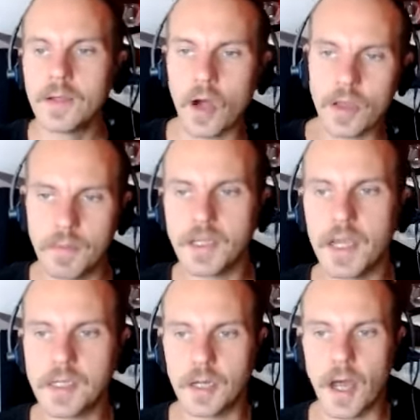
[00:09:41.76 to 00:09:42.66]

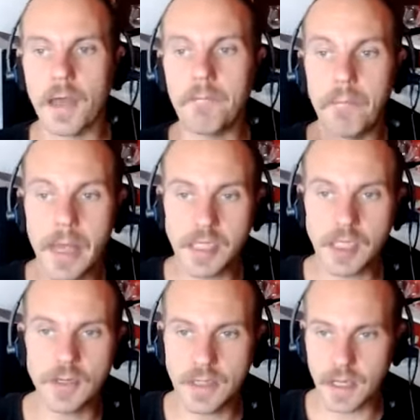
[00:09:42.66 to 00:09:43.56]
Documentation. I
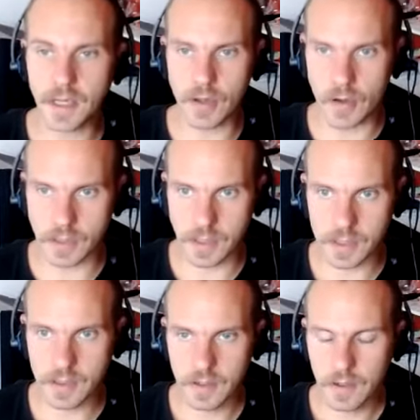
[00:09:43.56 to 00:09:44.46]
mentioned ticket
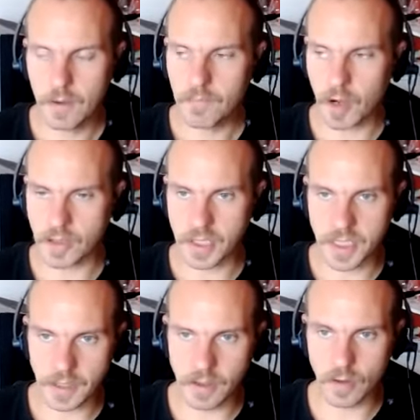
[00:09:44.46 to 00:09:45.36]
notes, but also
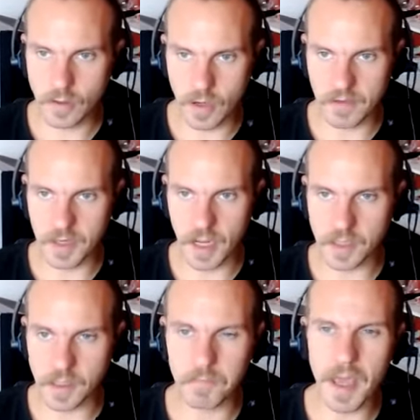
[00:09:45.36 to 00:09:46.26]
technical documentation.